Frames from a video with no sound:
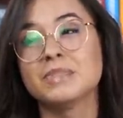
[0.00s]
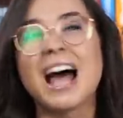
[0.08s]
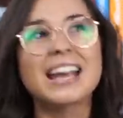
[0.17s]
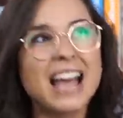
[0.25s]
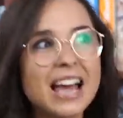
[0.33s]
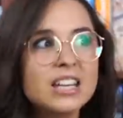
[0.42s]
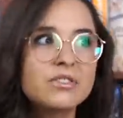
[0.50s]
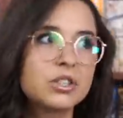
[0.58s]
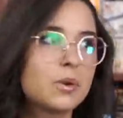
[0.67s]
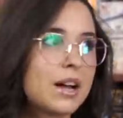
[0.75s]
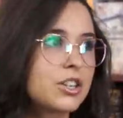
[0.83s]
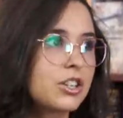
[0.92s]
I kind of
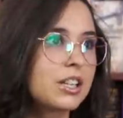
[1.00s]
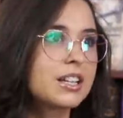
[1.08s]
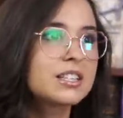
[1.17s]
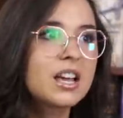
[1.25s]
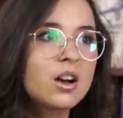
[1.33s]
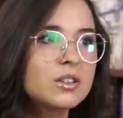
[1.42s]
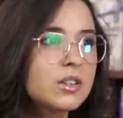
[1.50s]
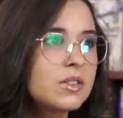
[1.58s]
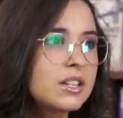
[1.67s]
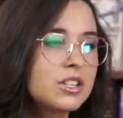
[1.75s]
do actually, because I also think